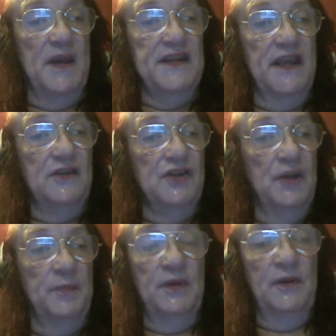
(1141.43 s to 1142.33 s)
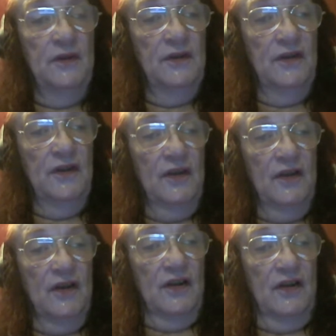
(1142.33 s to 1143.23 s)
township,
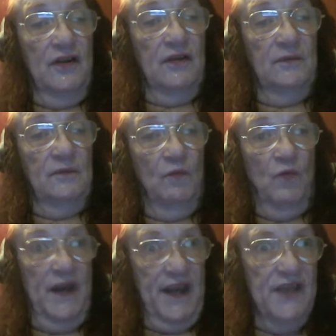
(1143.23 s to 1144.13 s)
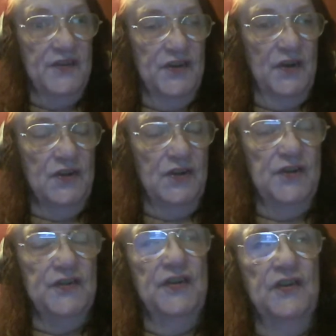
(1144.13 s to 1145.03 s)
running as a
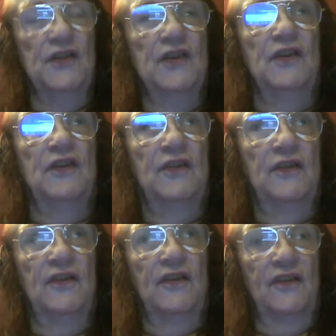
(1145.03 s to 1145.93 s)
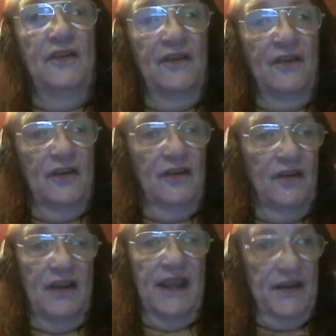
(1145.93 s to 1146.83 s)
socialist.
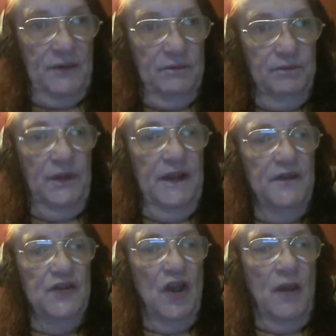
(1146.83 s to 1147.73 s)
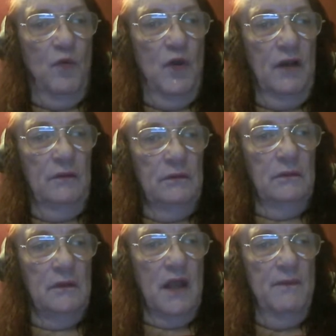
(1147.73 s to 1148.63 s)
I had to leave the job when
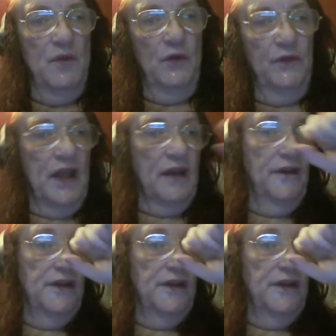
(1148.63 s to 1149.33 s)
I moved out of the